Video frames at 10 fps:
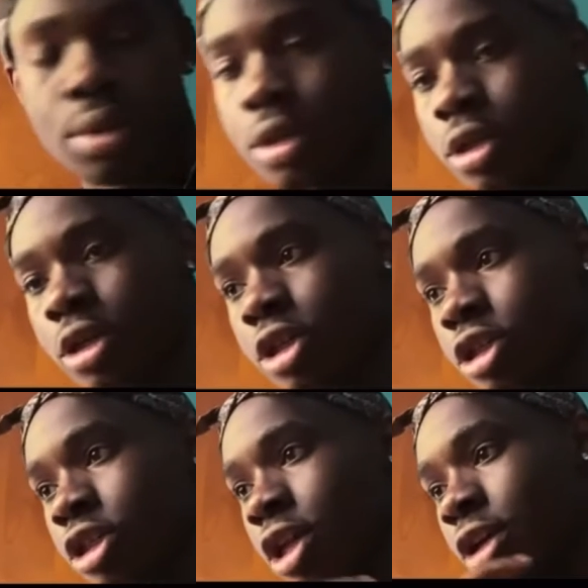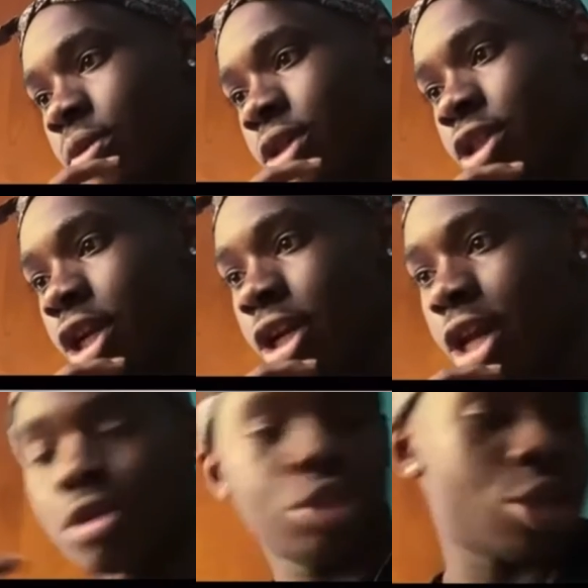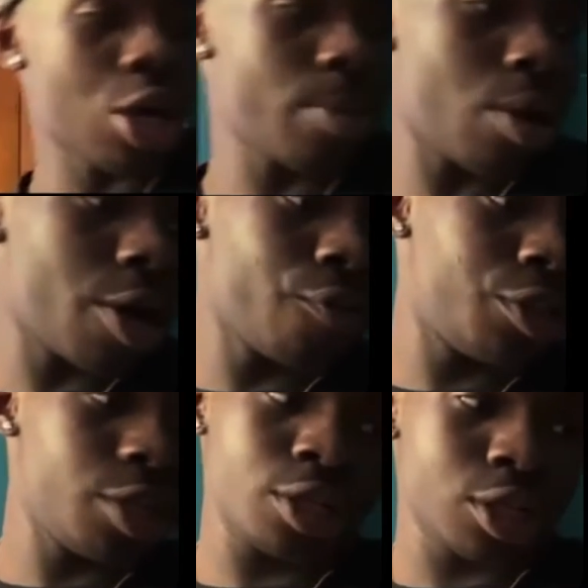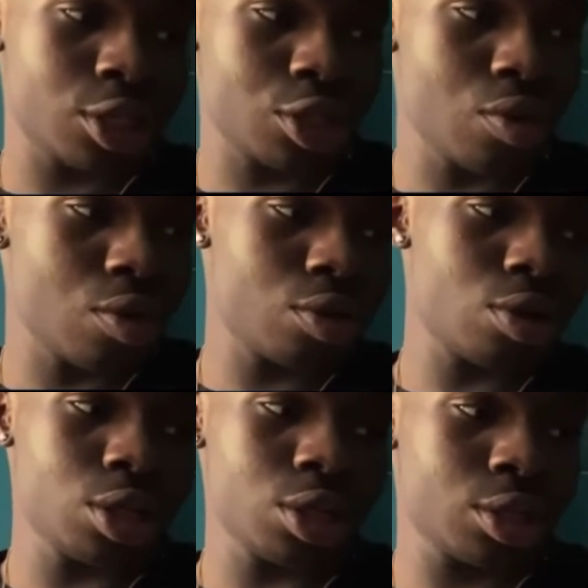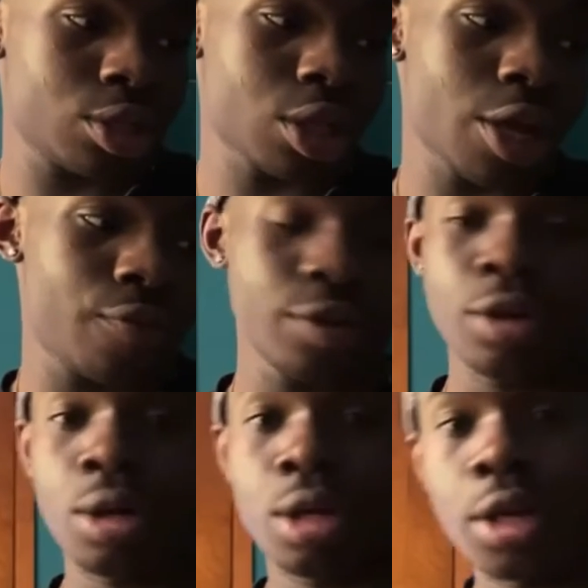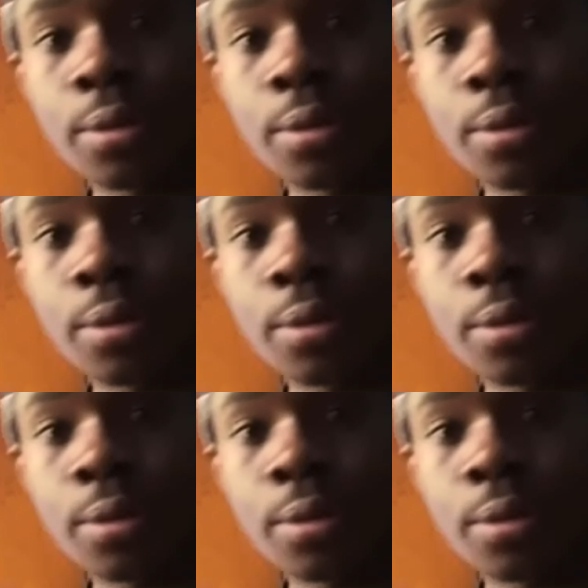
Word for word: But. yeah sit it down, just talk about everything that's just going on in life and all that.